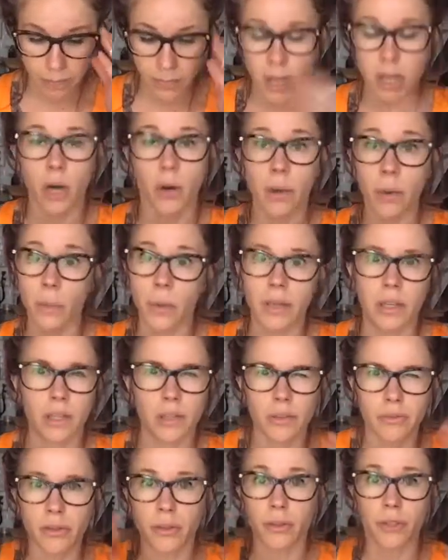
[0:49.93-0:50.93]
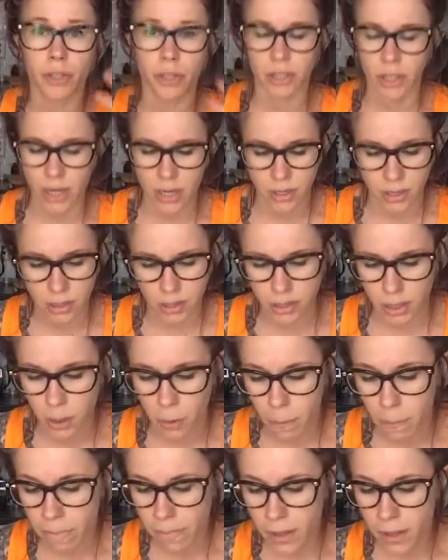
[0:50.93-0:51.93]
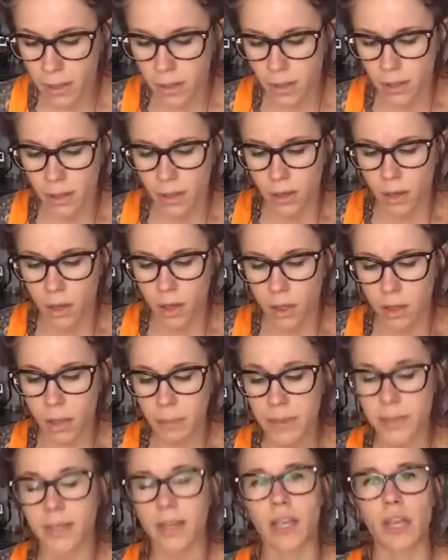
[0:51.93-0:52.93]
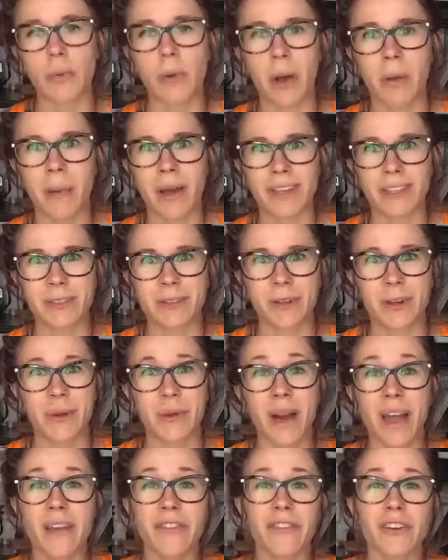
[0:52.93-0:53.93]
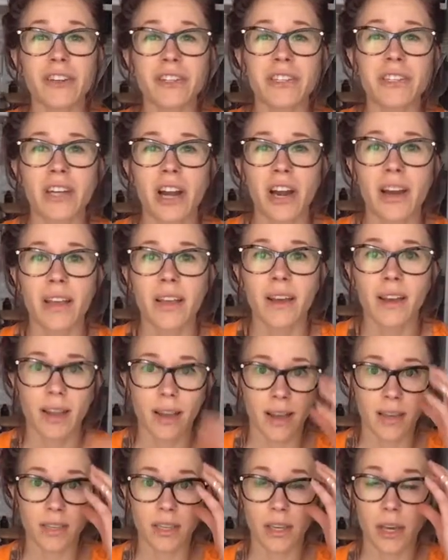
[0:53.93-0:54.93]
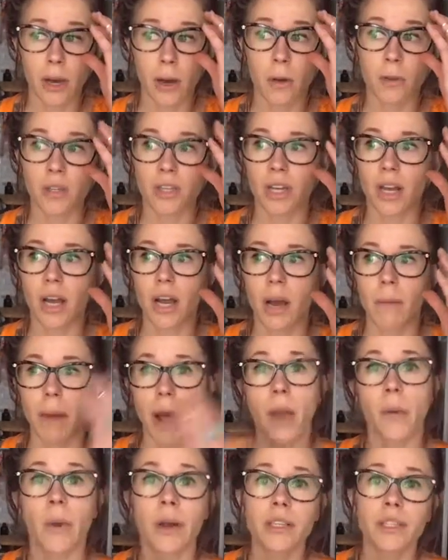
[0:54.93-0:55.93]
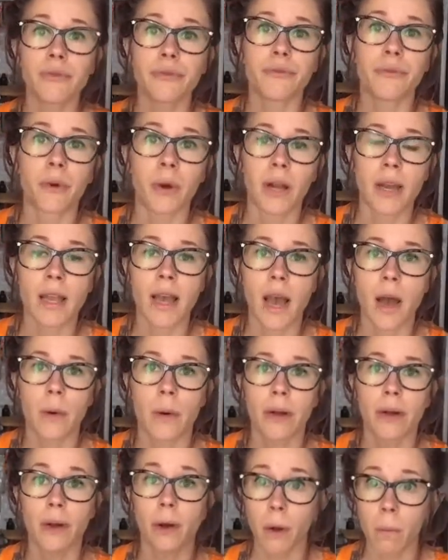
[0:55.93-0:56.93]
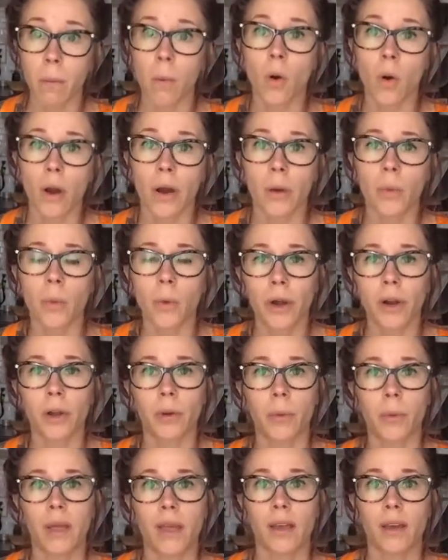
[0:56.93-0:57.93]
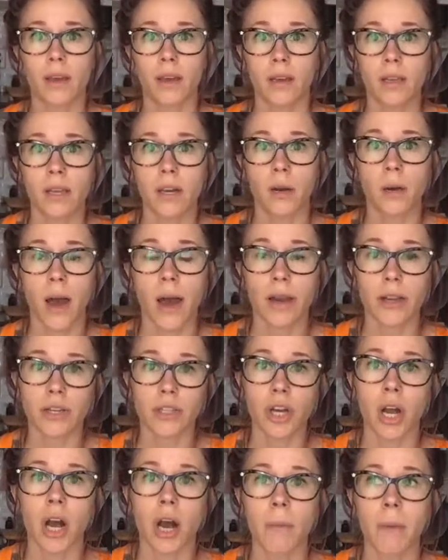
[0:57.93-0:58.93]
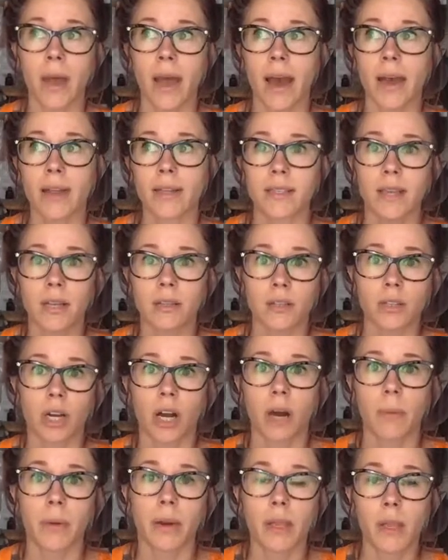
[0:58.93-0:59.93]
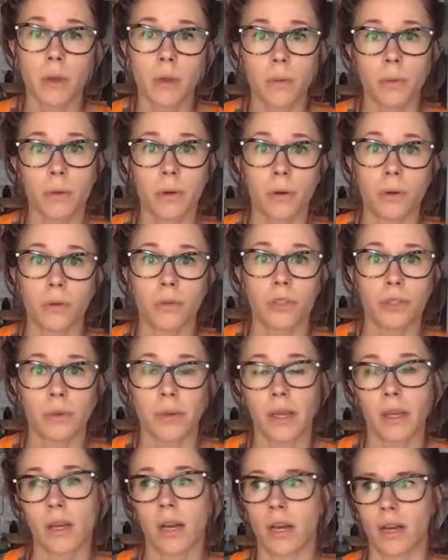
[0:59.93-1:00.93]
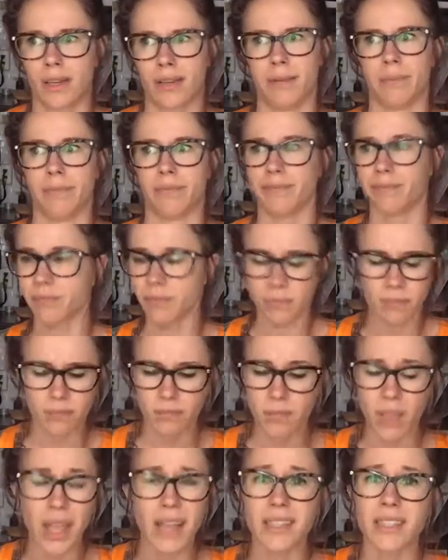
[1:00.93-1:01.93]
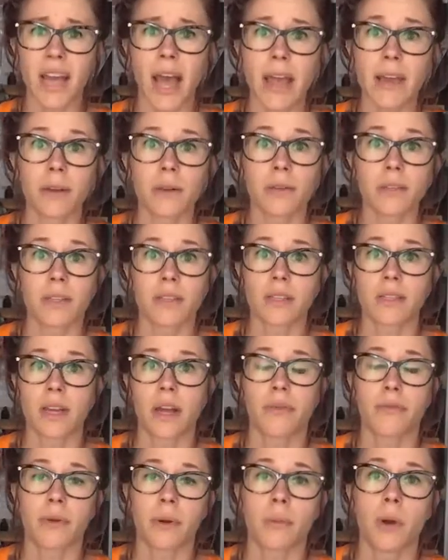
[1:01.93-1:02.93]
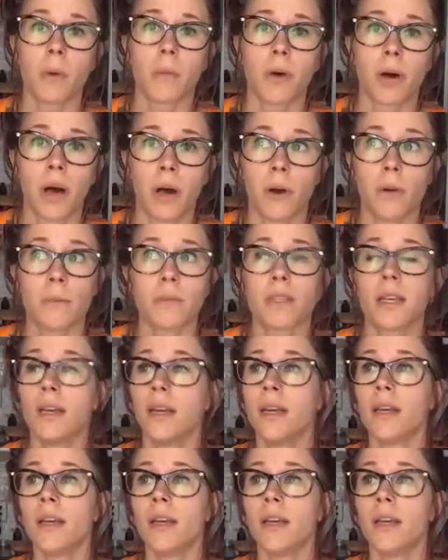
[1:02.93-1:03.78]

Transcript: it will in the future. It changes. So let me tell you about my story. When I first started as a coach, I worked a 40-hour or more work week, at a job. I had a desk job at a cubicle doing titles and stuff for mobile homes,